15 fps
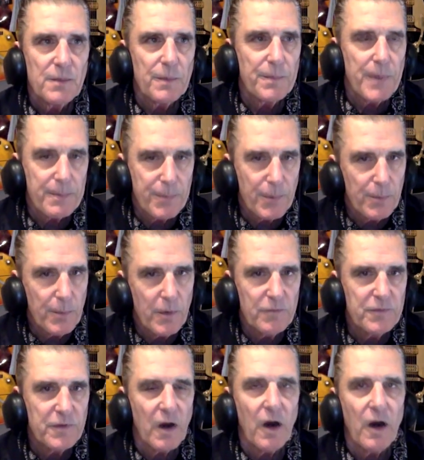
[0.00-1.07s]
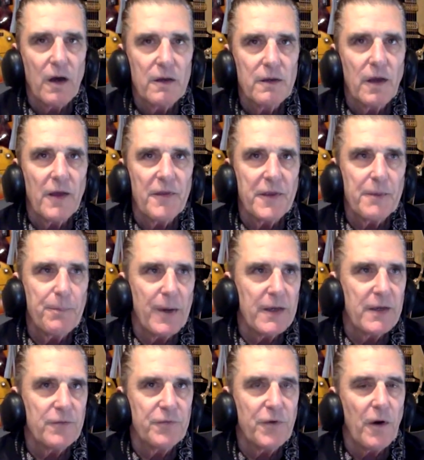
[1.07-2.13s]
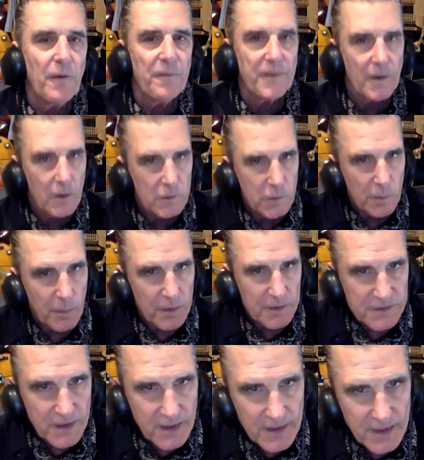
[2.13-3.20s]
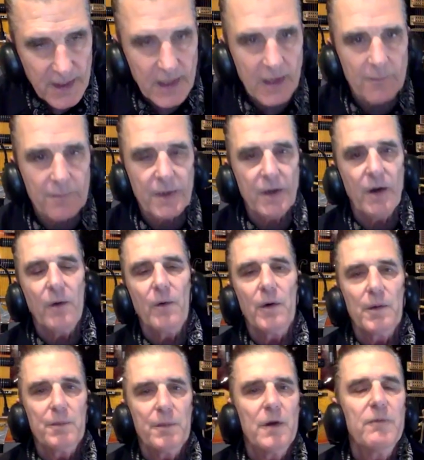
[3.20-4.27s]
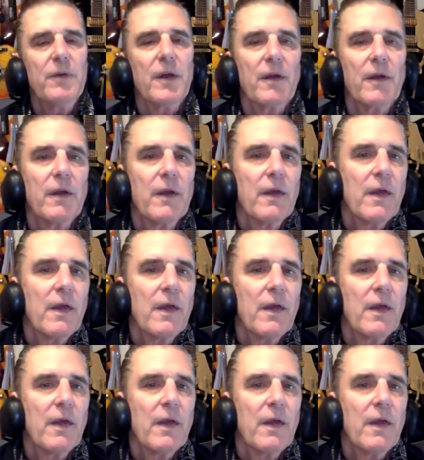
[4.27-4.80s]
People moved on. I think by default, the Altar Boys kind of kept going, moving